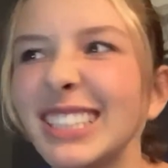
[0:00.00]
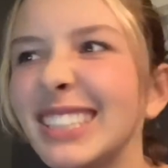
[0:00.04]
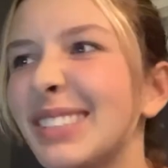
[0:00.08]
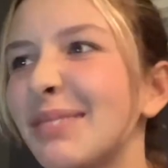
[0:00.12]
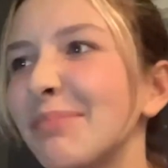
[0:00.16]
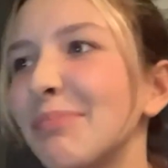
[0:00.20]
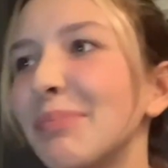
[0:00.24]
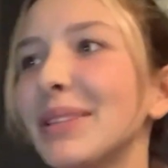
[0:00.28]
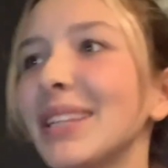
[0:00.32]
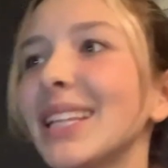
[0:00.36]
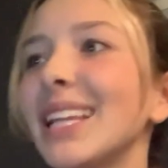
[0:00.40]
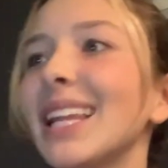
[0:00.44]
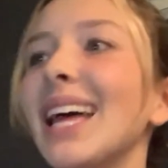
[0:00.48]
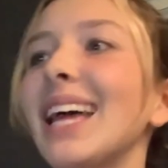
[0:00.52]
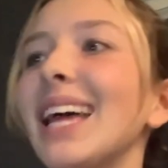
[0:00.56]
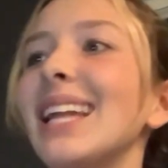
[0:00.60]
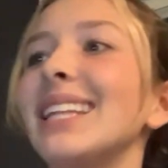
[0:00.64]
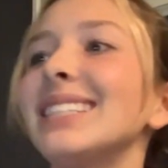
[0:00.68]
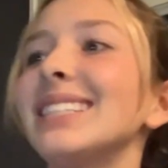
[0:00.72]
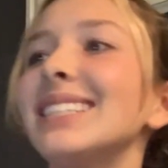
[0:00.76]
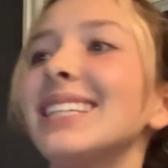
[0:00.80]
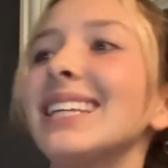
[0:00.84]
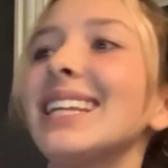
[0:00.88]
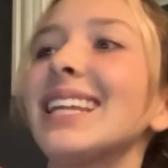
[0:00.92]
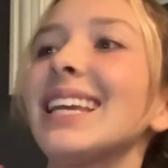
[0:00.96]

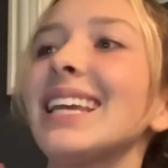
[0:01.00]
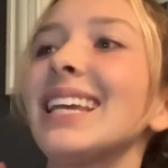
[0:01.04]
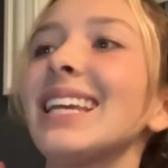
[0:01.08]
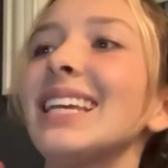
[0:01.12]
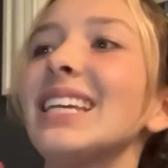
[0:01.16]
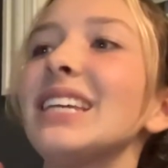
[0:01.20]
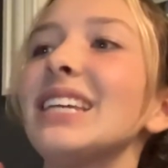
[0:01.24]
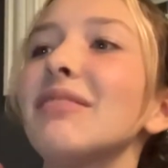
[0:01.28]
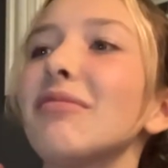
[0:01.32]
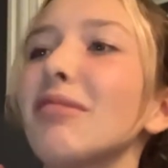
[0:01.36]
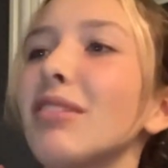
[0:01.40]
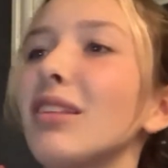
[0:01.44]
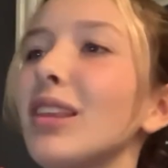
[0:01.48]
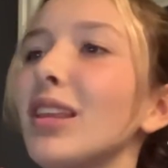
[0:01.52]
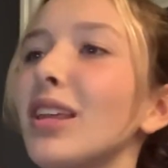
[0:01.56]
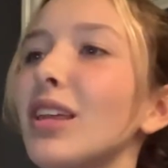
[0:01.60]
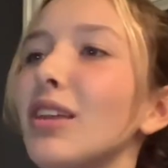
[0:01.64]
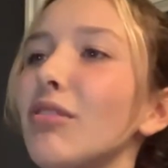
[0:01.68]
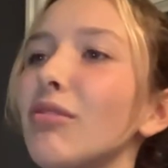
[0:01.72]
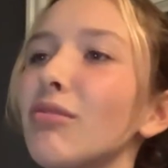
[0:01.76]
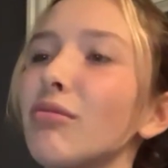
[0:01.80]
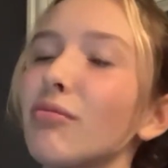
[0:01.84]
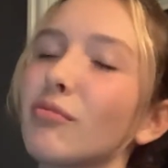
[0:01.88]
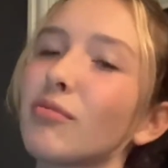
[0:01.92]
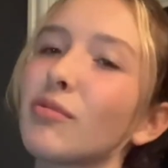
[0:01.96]
blended evenly
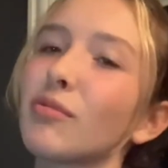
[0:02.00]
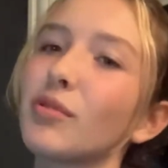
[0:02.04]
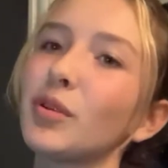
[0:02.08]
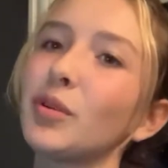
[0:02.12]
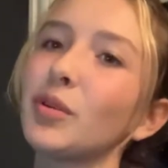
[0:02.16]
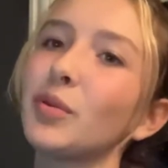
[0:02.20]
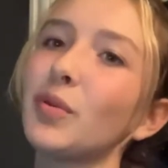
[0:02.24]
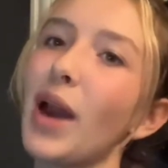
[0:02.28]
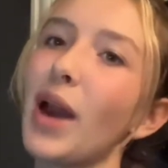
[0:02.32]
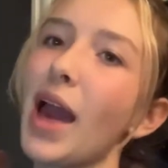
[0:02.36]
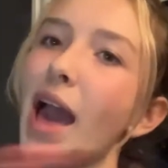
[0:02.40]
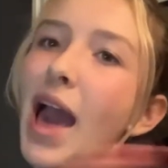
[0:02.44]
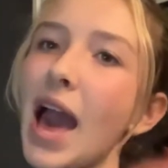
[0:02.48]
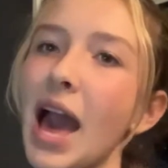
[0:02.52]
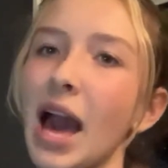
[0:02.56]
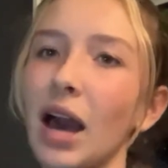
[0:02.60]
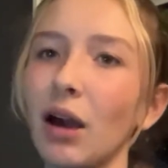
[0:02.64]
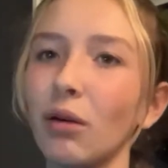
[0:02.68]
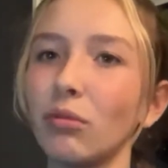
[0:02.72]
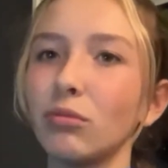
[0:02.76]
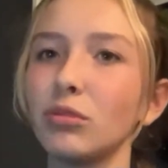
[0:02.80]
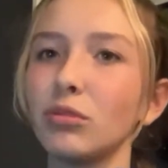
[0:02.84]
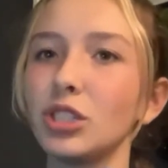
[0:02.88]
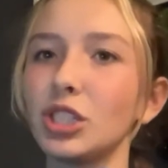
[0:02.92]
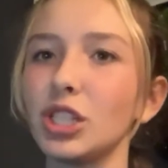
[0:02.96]

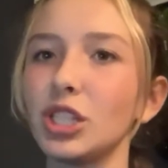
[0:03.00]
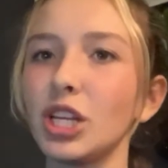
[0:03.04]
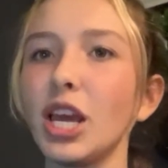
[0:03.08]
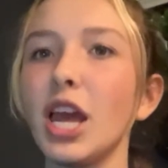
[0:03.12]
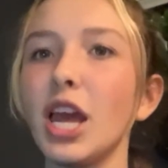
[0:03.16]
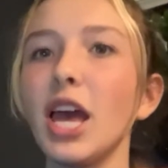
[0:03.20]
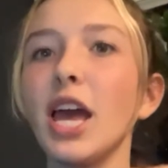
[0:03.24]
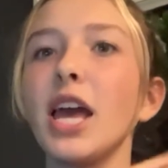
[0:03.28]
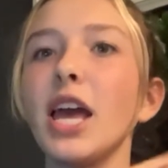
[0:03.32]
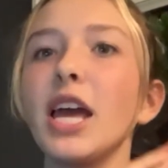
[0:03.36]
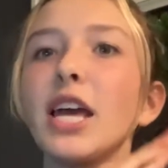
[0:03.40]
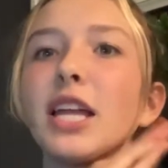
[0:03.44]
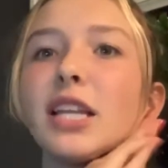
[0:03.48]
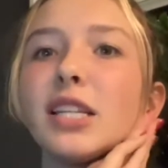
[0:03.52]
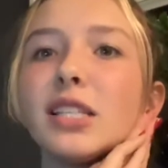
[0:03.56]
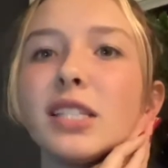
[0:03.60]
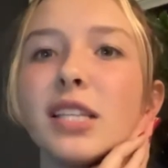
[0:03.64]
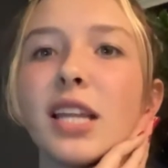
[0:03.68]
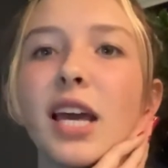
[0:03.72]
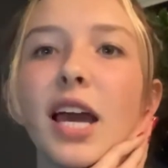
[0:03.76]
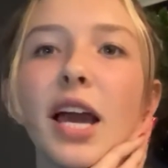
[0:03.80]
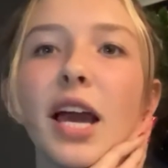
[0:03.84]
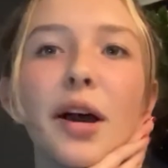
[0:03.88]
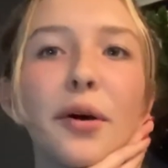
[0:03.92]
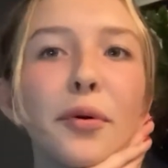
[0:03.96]
throughout.
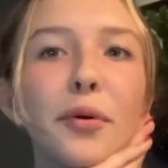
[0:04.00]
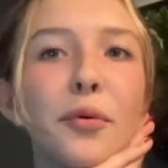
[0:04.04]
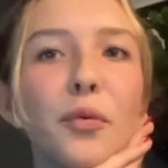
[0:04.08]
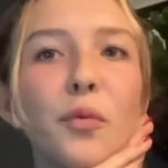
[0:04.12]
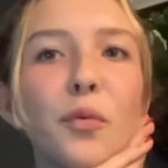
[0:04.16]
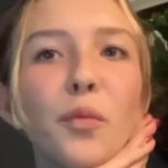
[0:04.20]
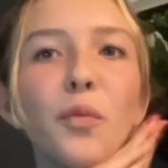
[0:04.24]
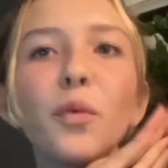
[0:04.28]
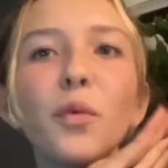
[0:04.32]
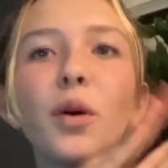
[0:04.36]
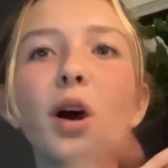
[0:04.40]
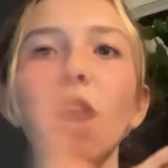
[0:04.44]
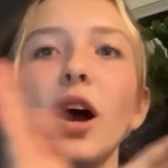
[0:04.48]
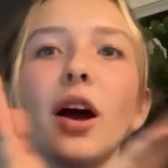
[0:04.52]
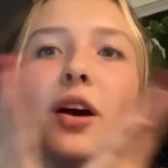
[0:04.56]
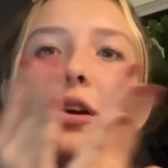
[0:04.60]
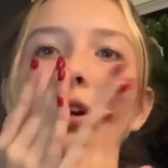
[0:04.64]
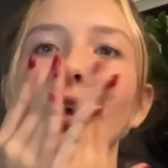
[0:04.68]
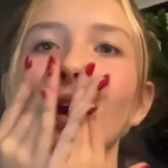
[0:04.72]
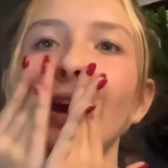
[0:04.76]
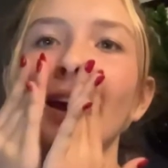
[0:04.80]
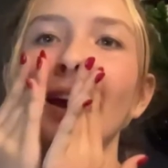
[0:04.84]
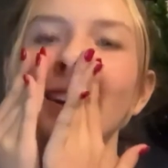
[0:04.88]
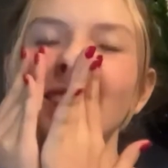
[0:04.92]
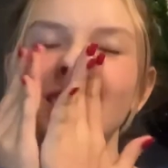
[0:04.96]
Now,
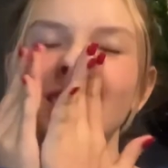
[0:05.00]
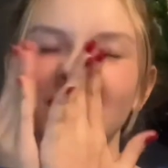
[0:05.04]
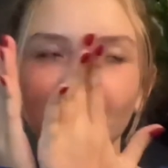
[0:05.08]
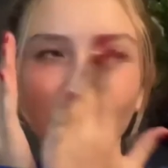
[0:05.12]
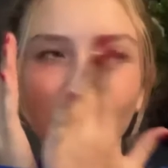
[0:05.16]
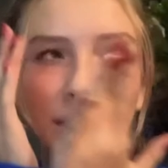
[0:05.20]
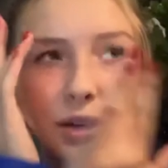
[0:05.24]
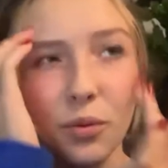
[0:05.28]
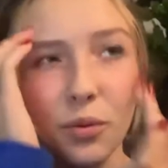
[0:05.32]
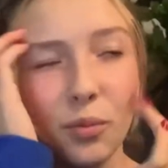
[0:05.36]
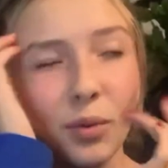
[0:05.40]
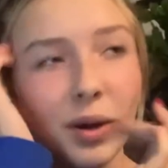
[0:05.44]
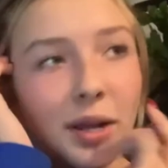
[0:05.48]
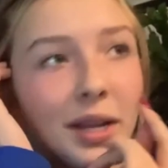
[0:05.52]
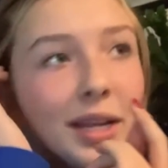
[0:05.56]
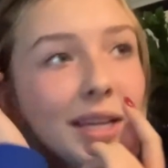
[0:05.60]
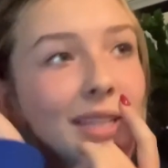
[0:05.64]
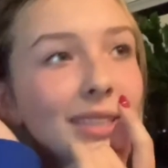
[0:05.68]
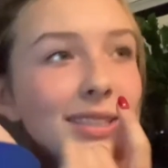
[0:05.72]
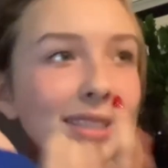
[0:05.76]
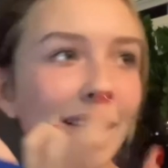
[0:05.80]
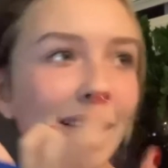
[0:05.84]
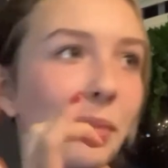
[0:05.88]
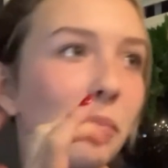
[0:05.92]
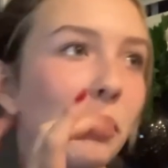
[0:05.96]
okay, so one
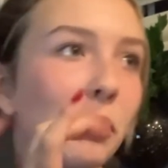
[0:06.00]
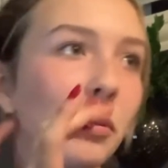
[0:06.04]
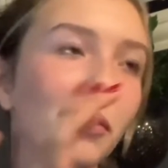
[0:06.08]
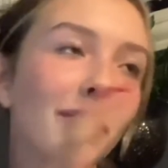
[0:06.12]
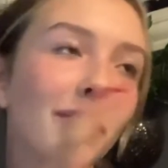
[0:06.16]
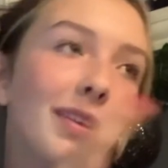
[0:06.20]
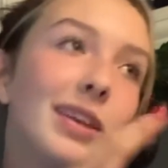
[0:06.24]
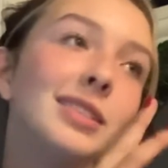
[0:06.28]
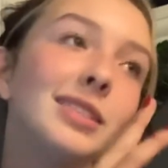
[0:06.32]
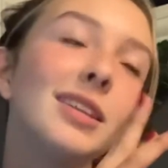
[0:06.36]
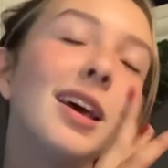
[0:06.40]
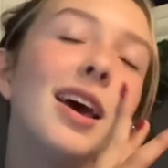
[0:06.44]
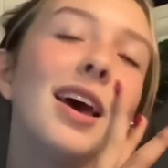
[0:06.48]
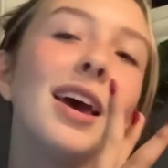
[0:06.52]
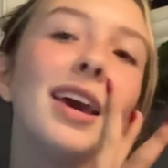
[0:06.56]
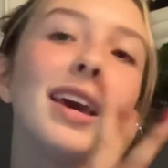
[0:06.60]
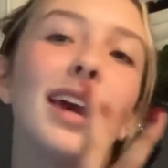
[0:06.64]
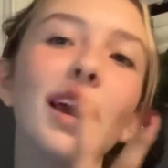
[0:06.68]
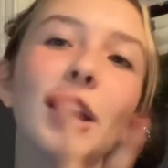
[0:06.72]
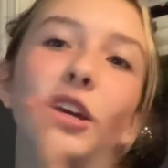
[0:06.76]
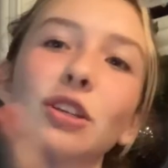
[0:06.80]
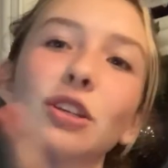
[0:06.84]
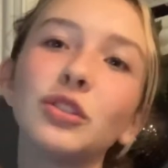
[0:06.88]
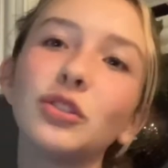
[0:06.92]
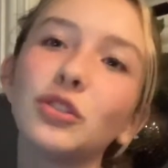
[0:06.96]
example of this
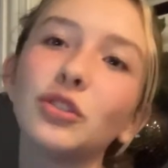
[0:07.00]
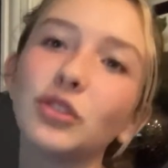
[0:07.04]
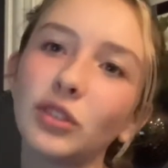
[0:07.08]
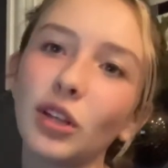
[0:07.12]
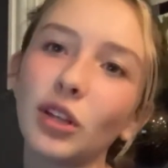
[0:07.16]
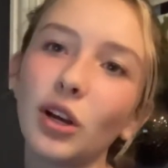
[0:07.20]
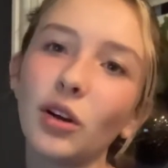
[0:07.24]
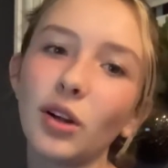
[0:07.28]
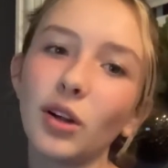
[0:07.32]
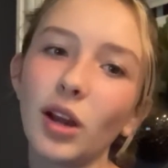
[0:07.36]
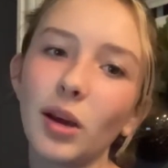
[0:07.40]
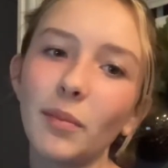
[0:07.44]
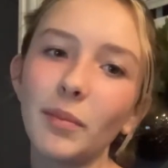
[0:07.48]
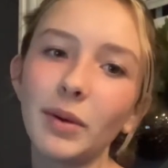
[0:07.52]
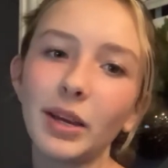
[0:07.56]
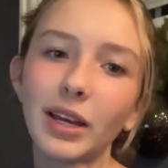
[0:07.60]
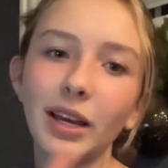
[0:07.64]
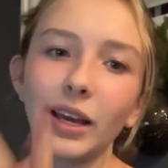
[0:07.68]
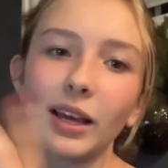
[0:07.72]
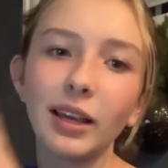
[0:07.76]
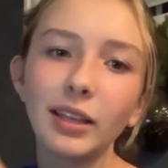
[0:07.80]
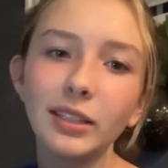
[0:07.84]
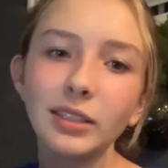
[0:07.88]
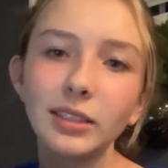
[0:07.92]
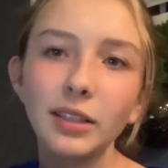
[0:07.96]
is soda,
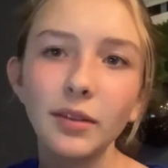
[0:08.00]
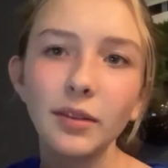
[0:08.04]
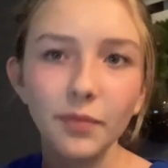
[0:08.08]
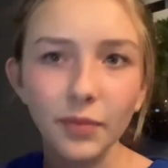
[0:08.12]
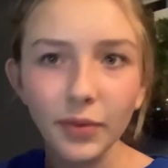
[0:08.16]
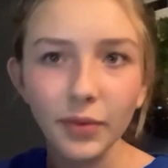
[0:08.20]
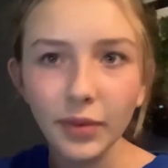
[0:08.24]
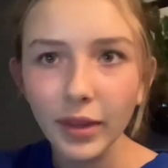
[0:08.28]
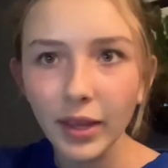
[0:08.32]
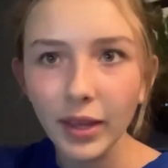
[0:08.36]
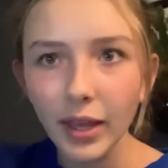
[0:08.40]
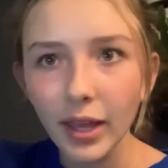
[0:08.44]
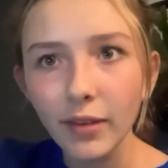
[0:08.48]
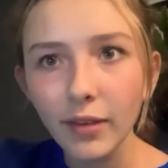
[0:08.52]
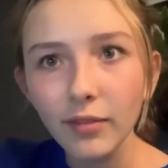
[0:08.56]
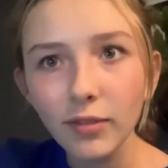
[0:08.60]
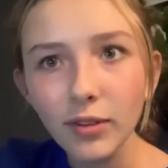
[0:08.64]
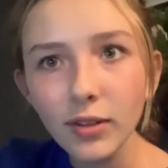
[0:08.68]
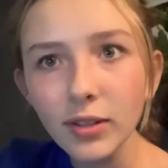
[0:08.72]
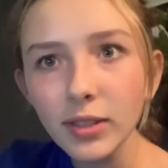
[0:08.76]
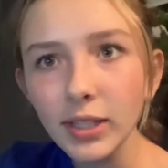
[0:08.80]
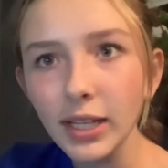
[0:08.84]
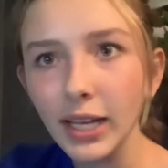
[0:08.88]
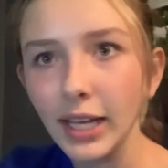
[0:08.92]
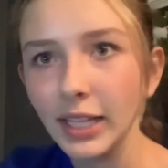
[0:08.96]
because if you
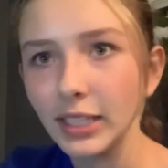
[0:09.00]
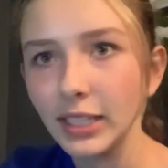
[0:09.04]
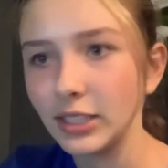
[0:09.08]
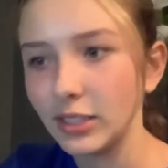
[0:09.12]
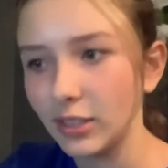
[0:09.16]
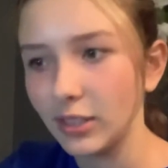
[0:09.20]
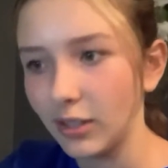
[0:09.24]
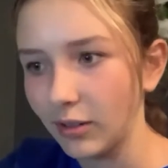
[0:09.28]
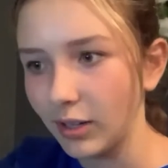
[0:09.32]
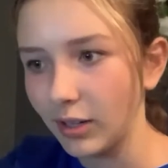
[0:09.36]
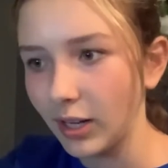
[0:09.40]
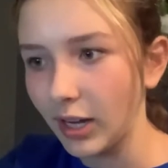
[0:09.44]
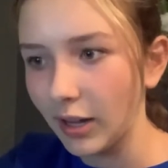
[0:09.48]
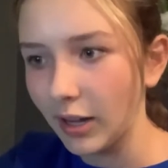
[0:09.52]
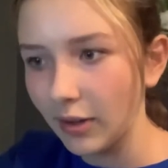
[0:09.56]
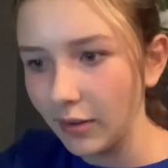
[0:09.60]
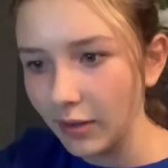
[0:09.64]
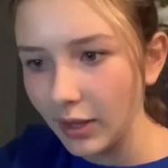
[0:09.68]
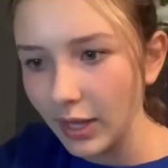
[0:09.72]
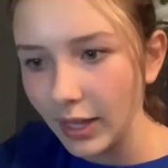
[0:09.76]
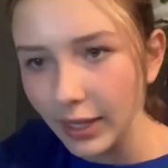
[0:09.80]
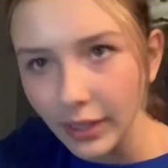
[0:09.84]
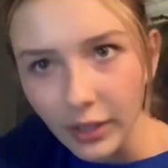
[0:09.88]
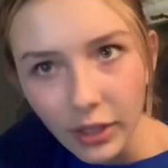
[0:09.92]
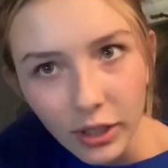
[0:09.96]
look at soda,
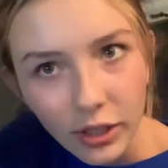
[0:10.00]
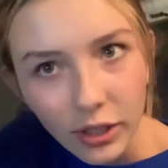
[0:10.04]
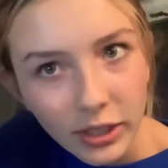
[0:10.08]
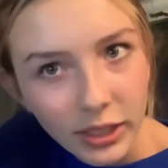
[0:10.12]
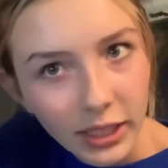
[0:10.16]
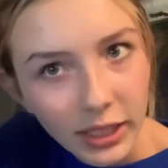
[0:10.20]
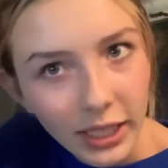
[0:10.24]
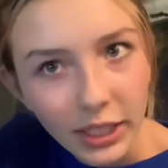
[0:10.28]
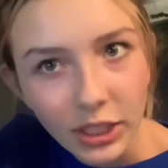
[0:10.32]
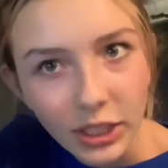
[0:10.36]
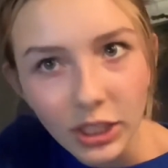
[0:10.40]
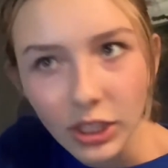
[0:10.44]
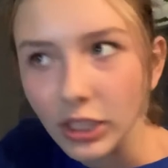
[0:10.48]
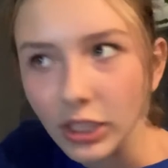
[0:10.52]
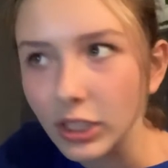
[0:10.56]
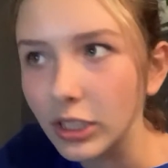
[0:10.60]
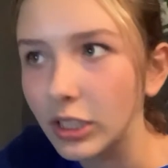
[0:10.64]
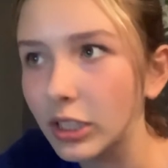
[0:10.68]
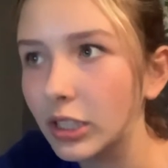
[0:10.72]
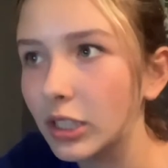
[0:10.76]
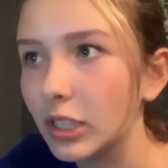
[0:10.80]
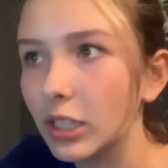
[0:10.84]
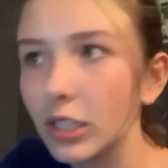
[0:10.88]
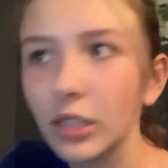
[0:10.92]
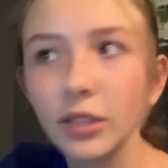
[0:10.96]
it looks like
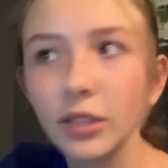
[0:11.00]
just,